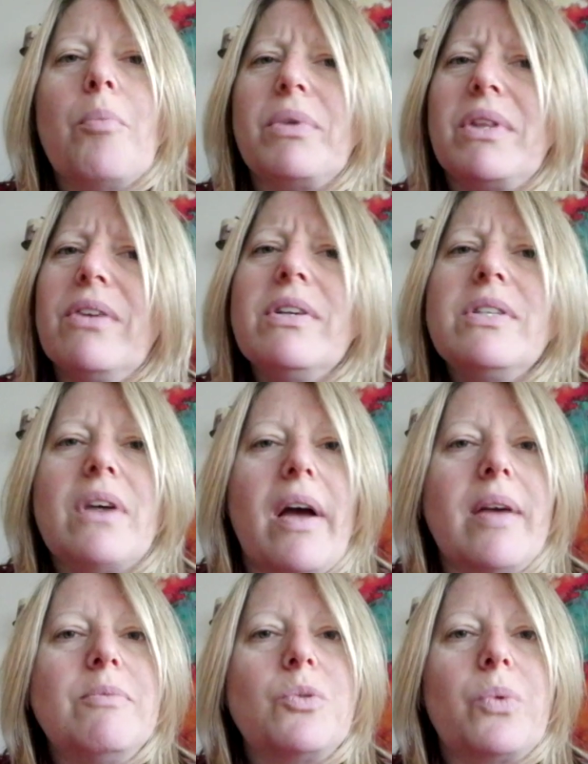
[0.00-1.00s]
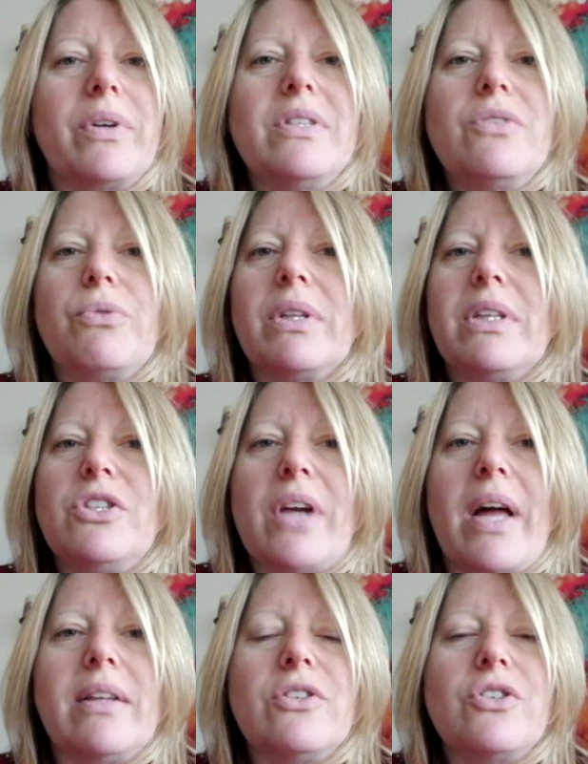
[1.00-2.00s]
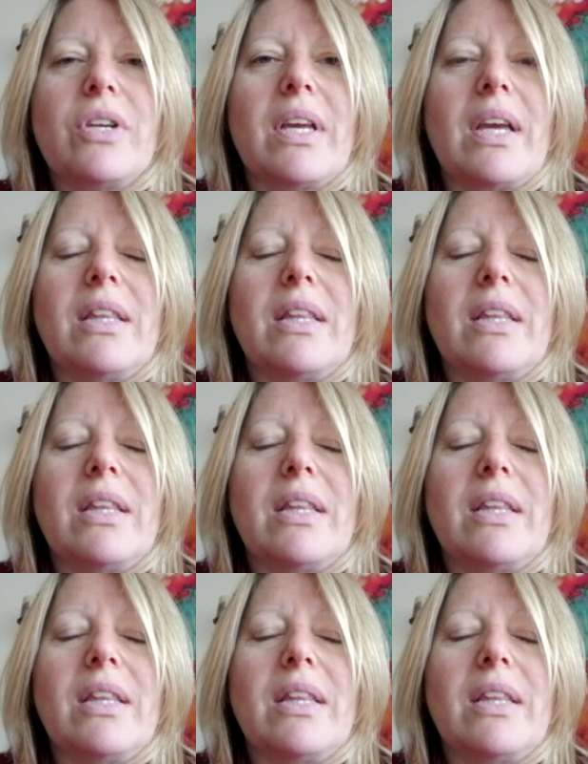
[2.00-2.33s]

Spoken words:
But there are times where it's really challenging.